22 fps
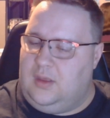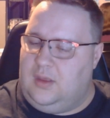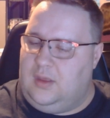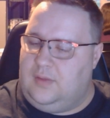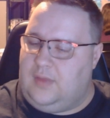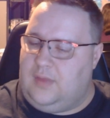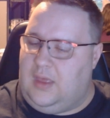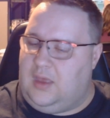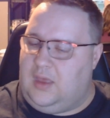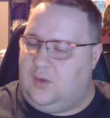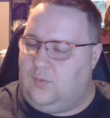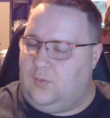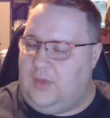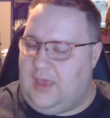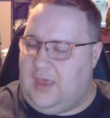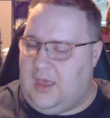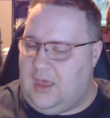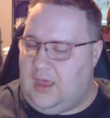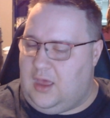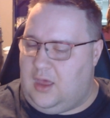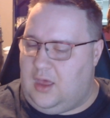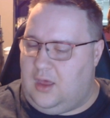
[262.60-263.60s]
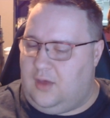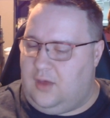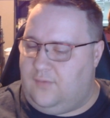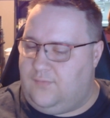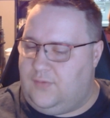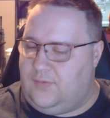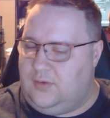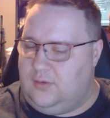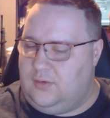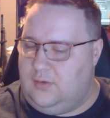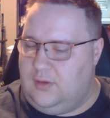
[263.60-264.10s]
Then we
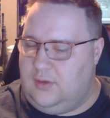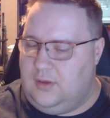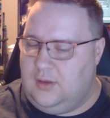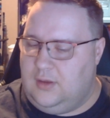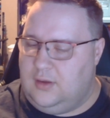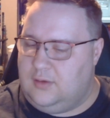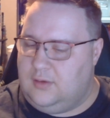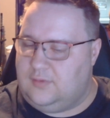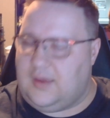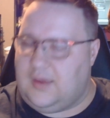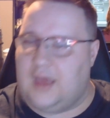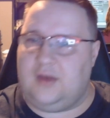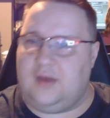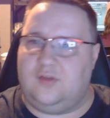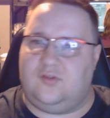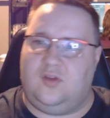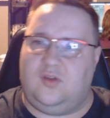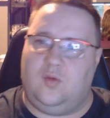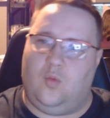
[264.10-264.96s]
have Dynasty